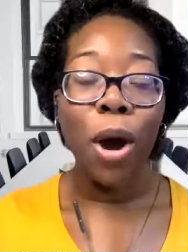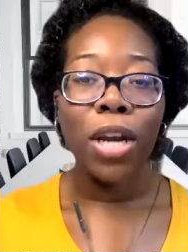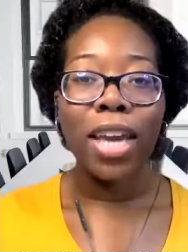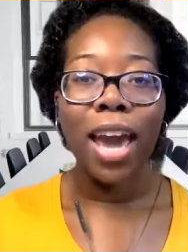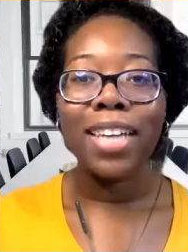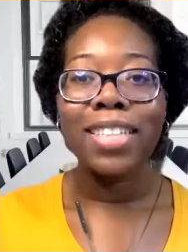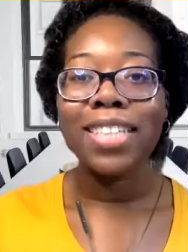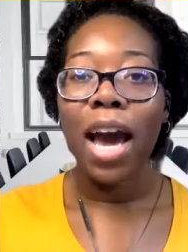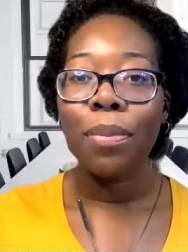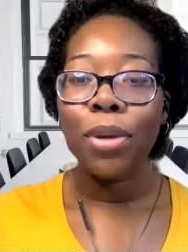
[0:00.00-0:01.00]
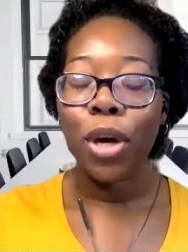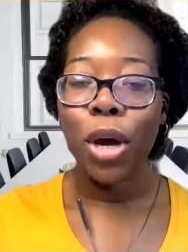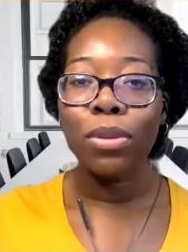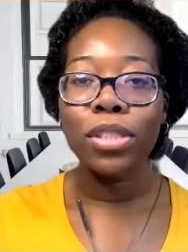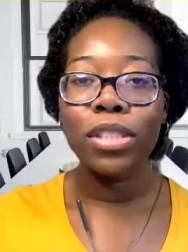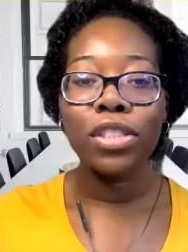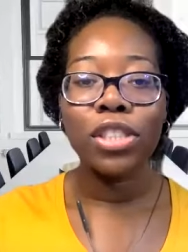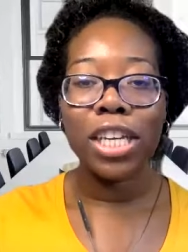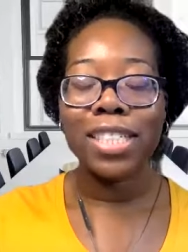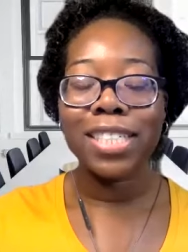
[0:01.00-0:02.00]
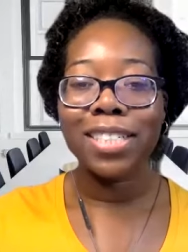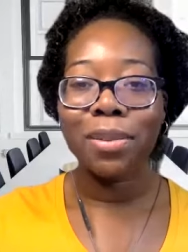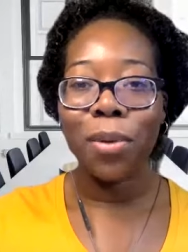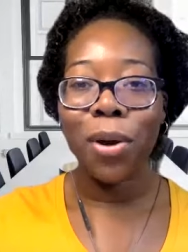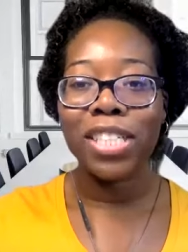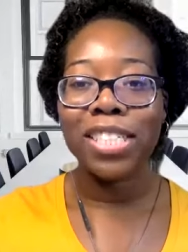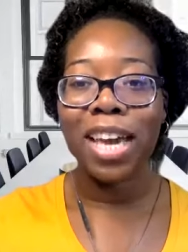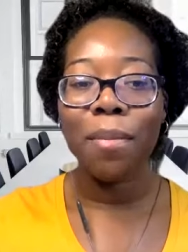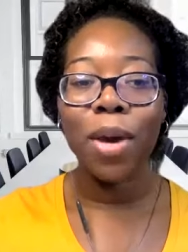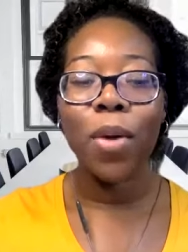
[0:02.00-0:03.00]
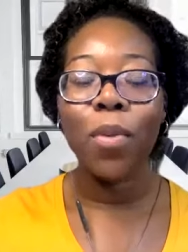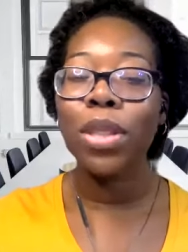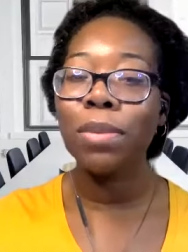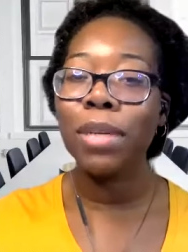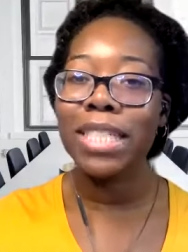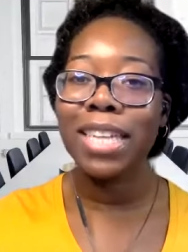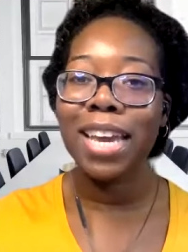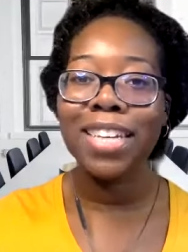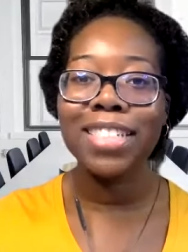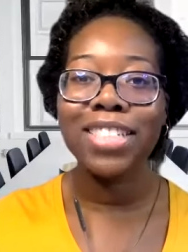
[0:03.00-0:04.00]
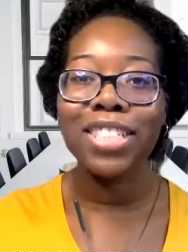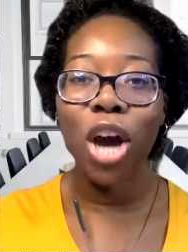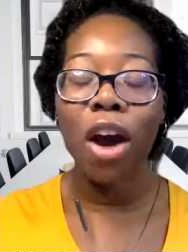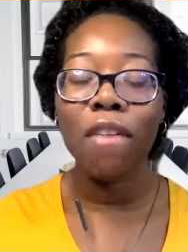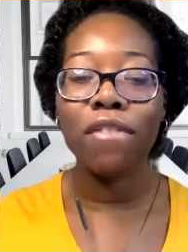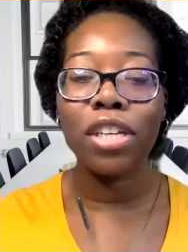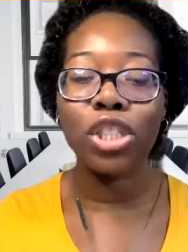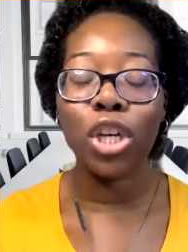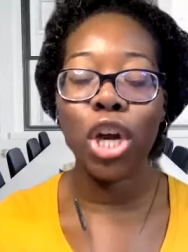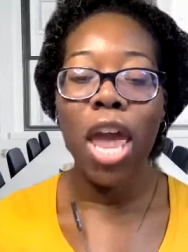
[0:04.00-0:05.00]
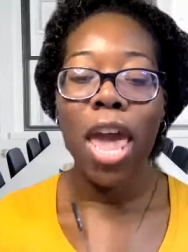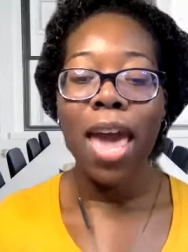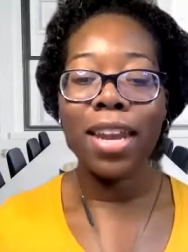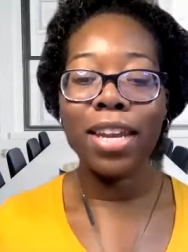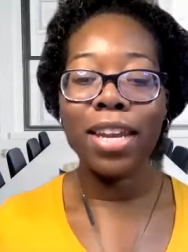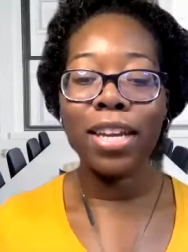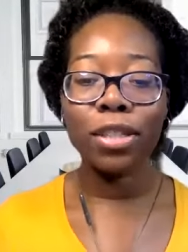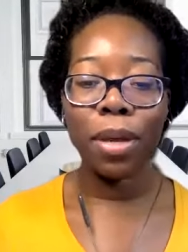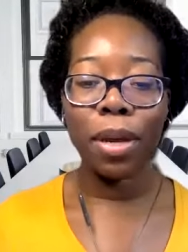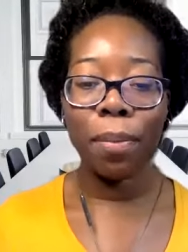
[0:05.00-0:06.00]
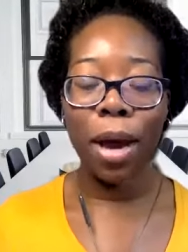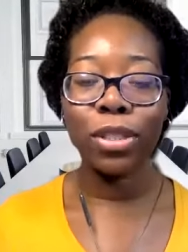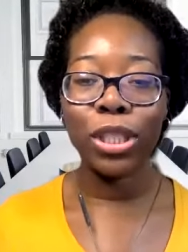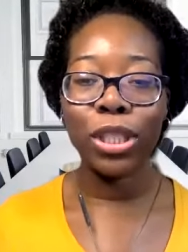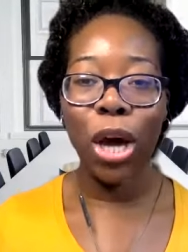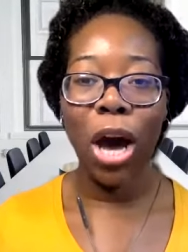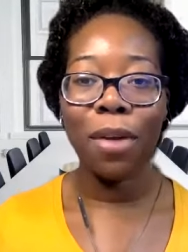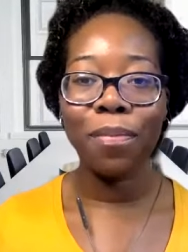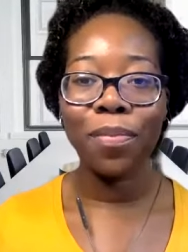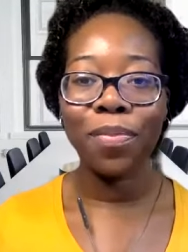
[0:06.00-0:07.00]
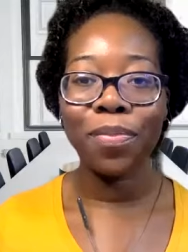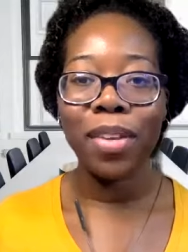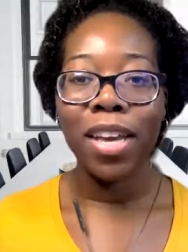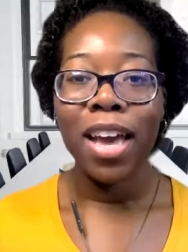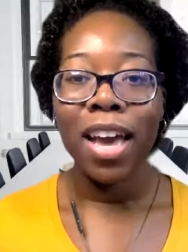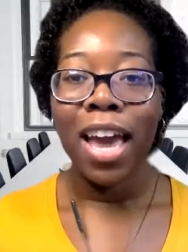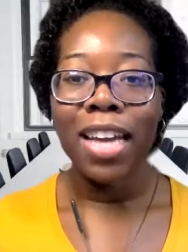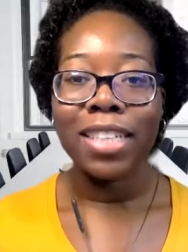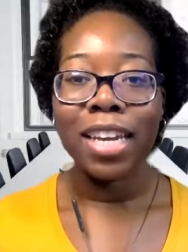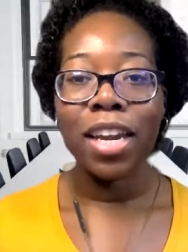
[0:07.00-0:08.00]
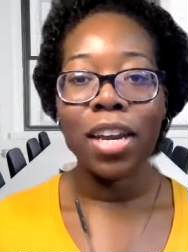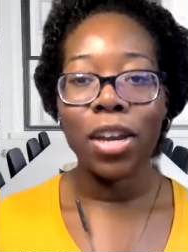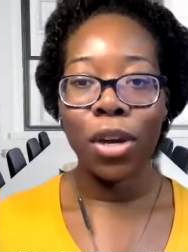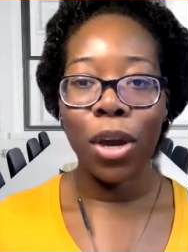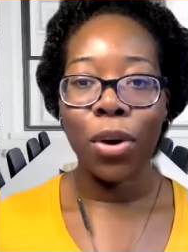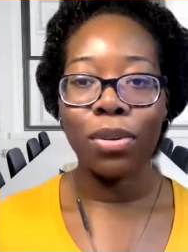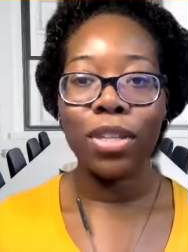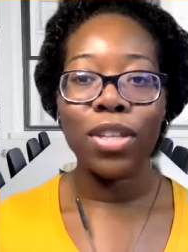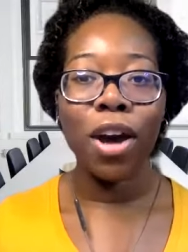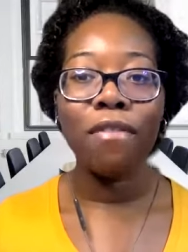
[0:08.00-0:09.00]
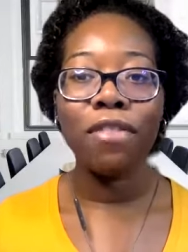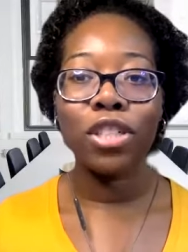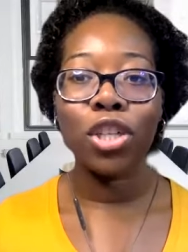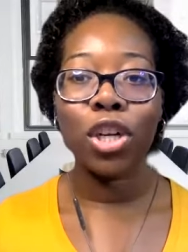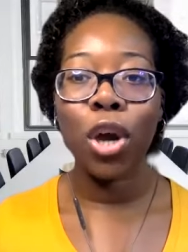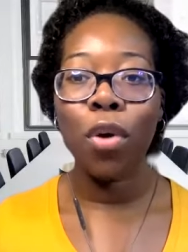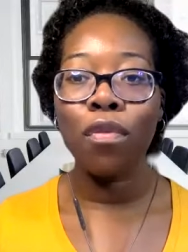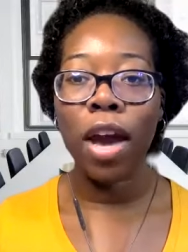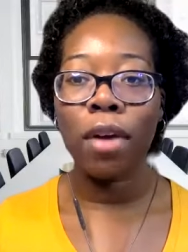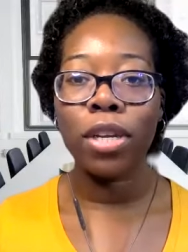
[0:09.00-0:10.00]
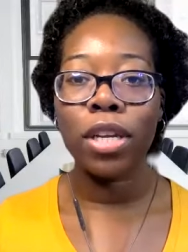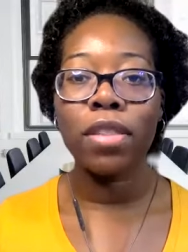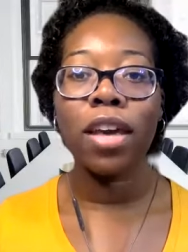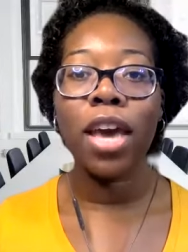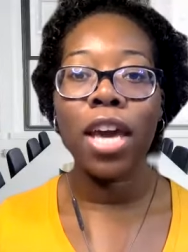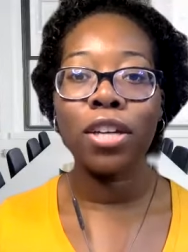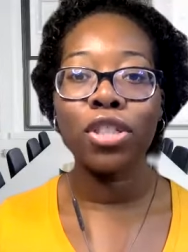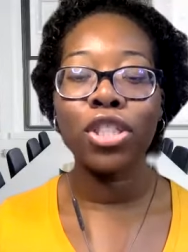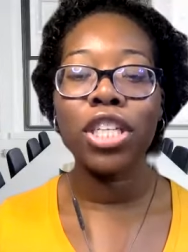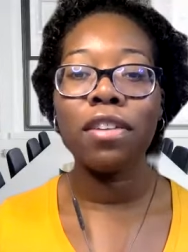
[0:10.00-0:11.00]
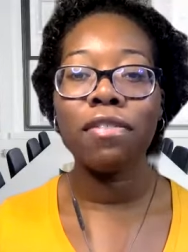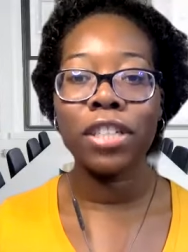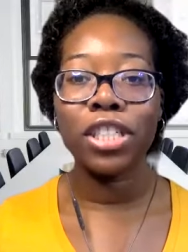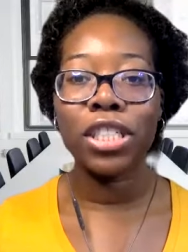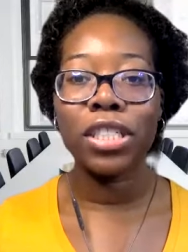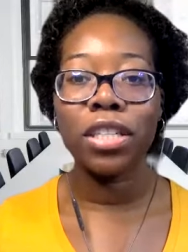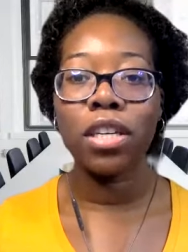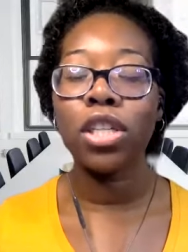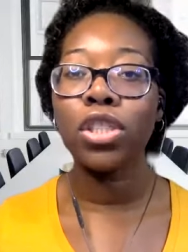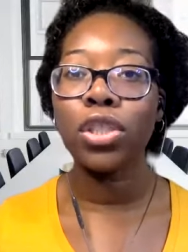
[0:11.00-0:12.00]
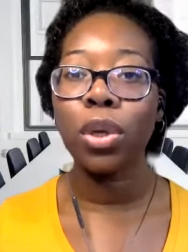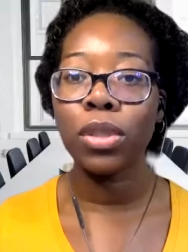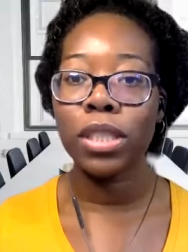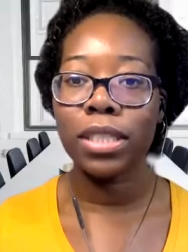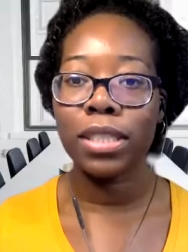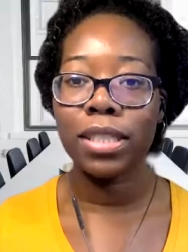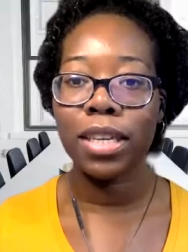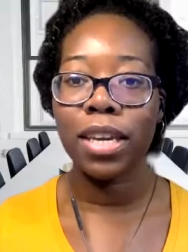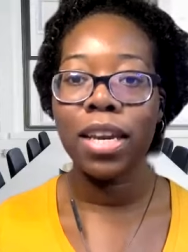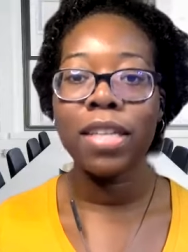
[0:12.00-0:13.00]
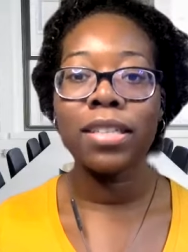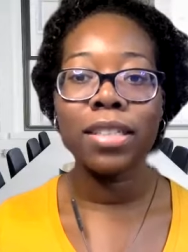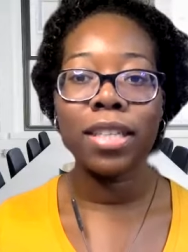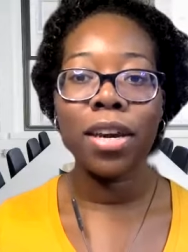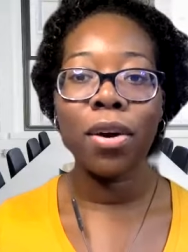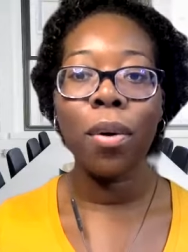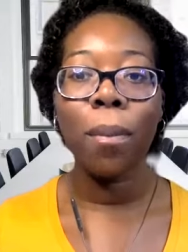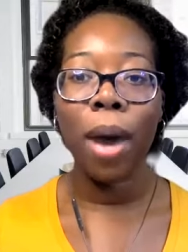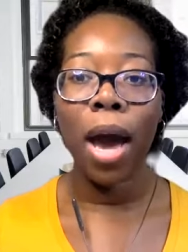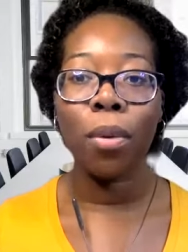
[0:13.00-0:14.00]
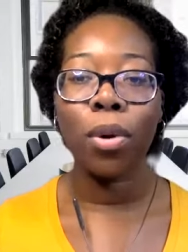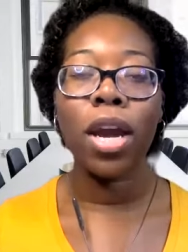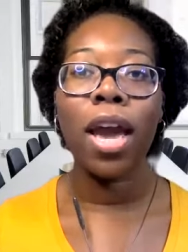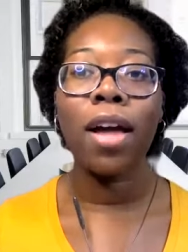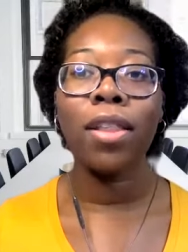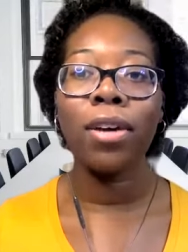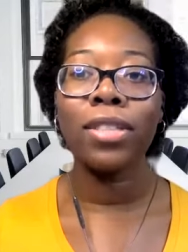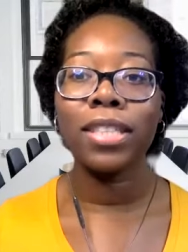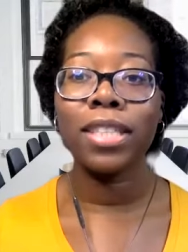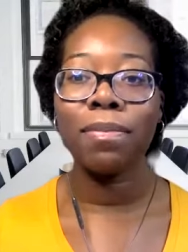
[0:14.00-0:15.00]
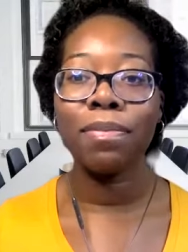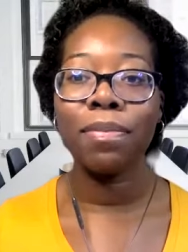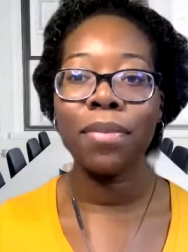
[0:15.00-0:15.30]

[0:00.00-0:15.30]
Podcast. I'm your host, Genesis Amaris Kemp, and with me today is Scott Fischer. And here's a bit about Scott. A decade ago, Scott Fischer co founded the energy efficiency consultancy Ciel Power LLC.